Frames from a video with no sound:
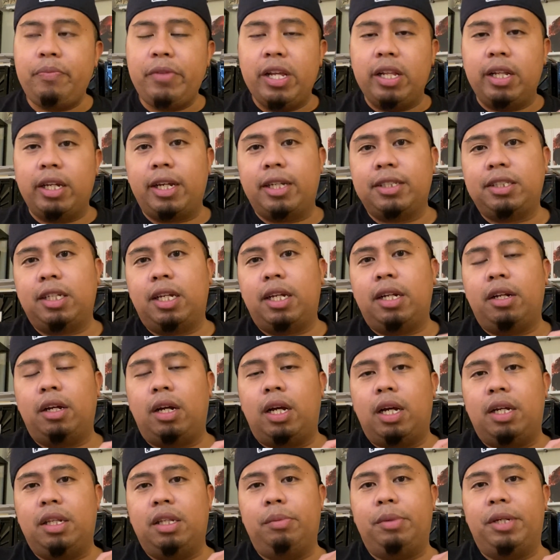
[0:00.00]
Like I said
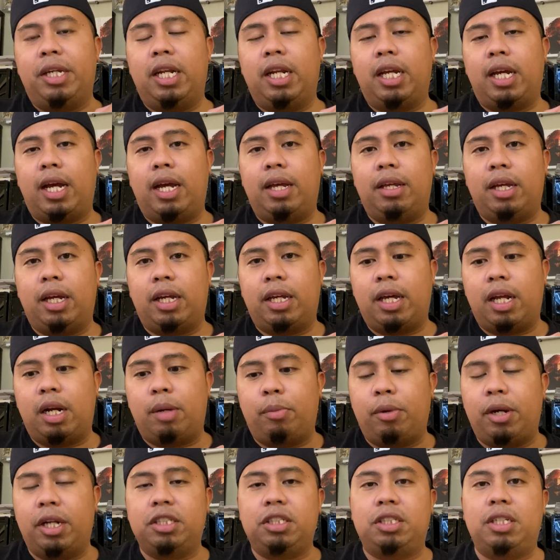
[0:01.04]
in the beginning, I kind of
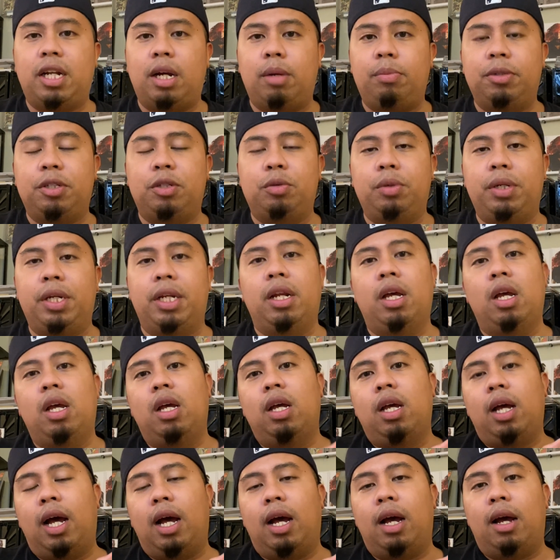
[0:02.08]
branched it out between,
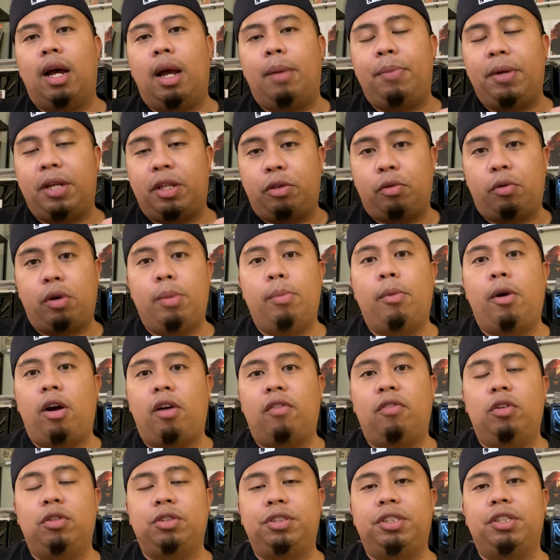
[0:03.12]
I picked 3
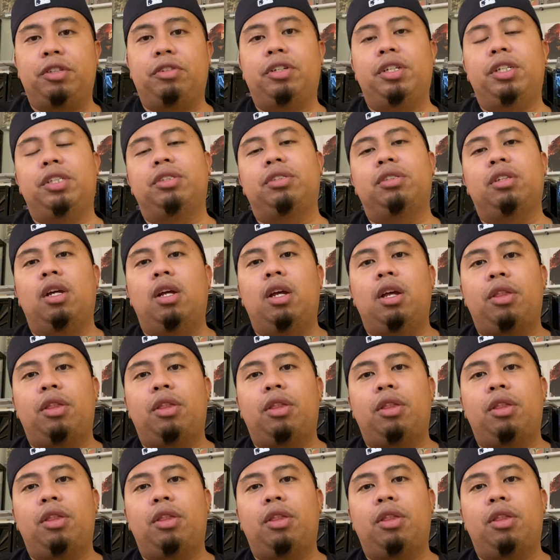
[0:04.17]
Marvel series,